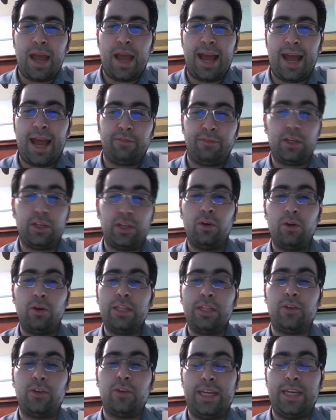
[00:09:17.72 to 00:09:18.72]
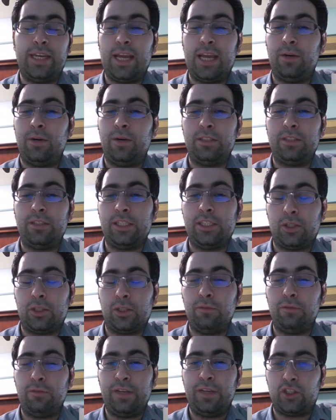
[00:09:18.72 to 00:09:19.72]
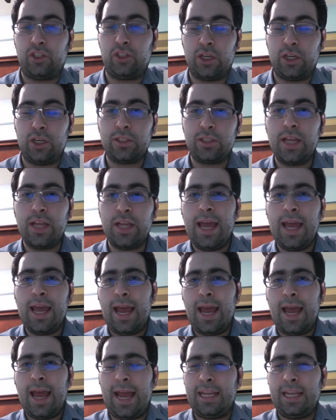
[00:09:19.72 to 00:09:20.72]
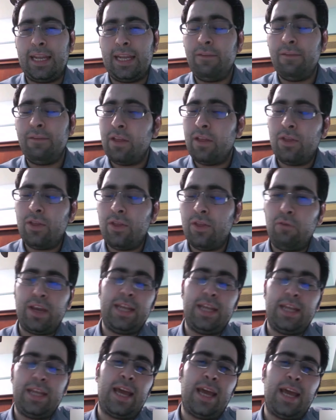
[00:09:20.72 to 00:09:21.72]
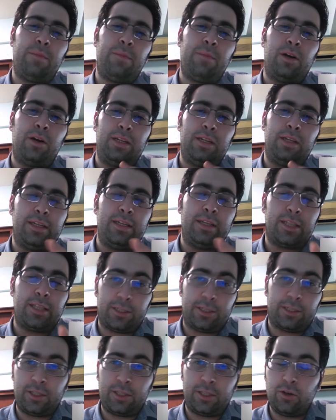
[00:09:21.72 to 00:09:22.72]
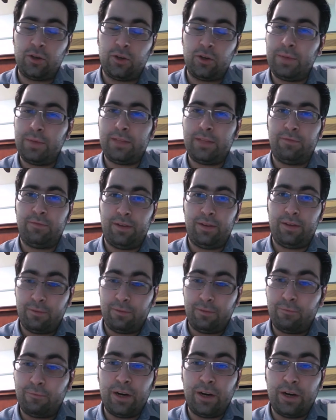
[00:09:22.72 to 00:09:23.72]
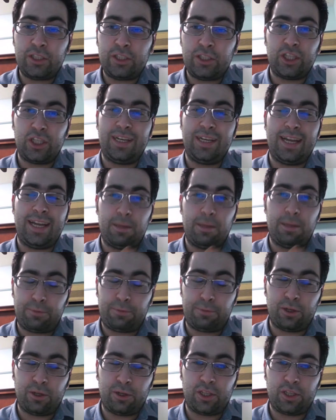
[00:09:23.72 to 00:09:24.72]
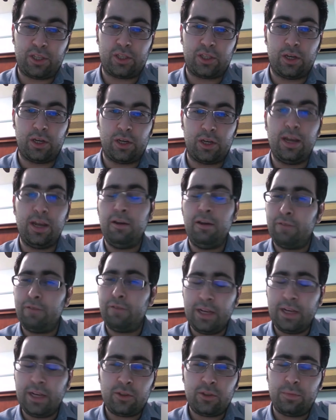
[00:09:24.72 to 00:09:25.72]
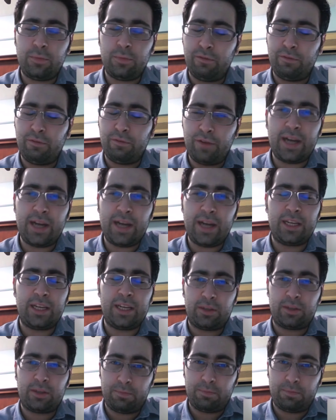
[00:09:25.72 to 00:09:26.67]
and we don't need to enable these two features. And even though we enable in the 32-bit version and the processor, we need to be very